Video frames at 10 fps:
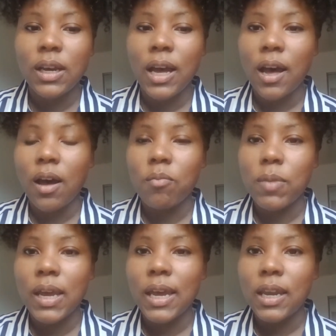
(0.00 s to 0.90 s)

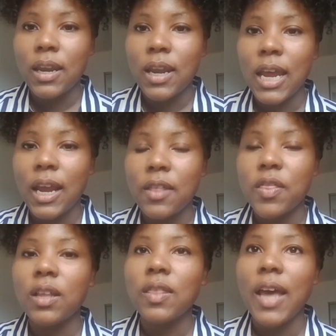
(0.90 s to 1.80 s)
And I
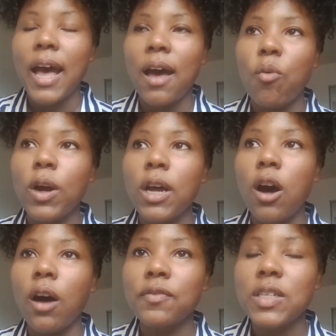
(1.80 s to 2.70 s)
think that what
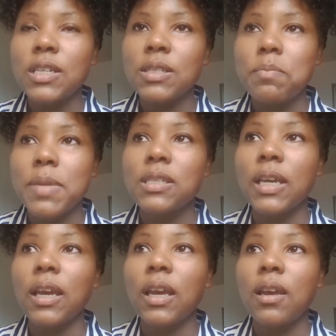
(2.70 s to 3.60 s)
often is
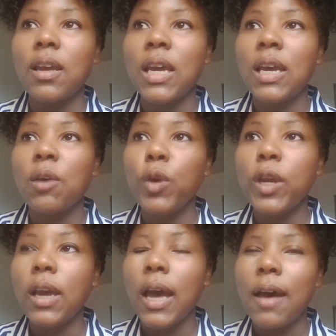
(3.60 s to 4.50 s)
missing,
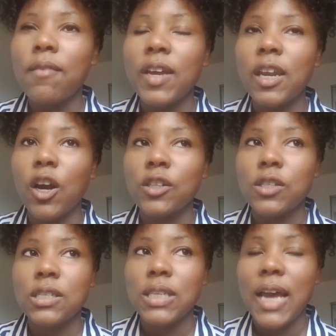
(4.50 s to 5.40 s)
we have in our
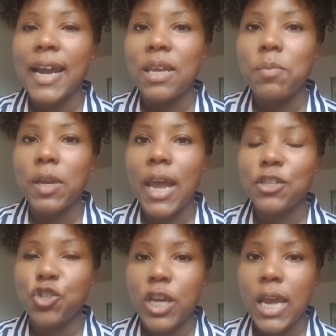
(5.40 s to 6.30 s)
society been
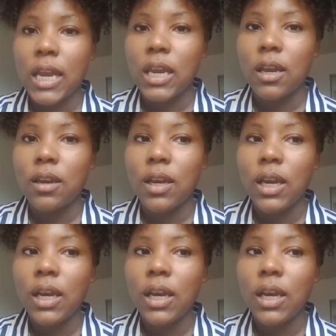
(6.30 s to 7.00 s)
educated